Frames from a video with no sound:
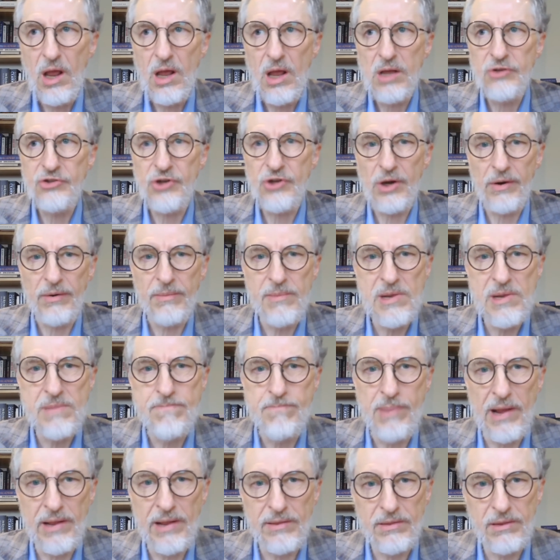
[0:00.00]
Jeremy
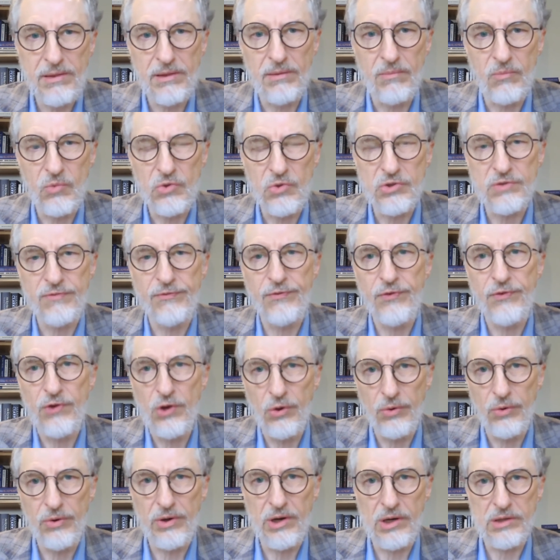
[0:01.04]
Bentham was
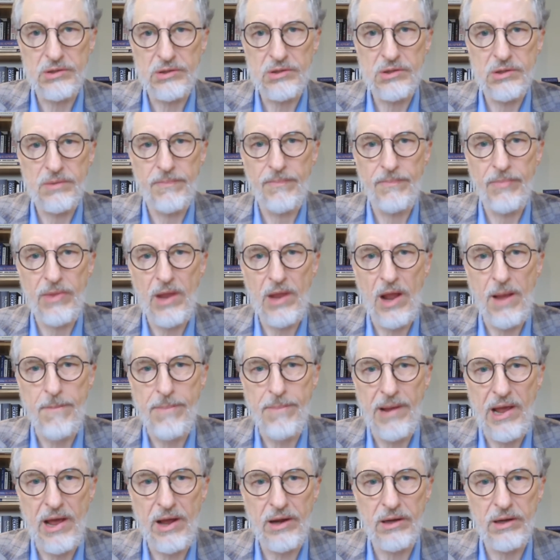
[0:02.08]
furious
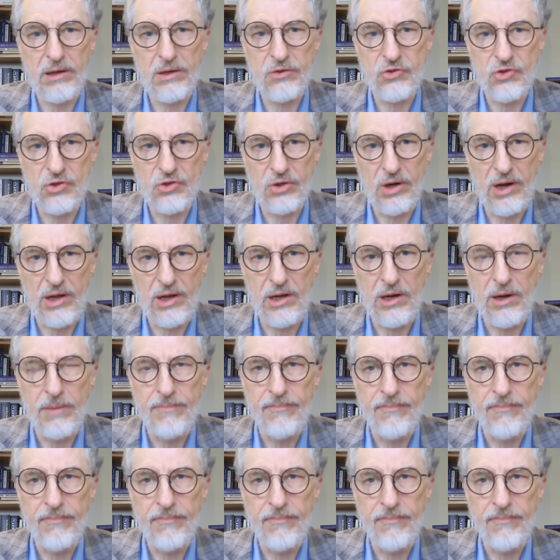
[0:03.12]
about Australia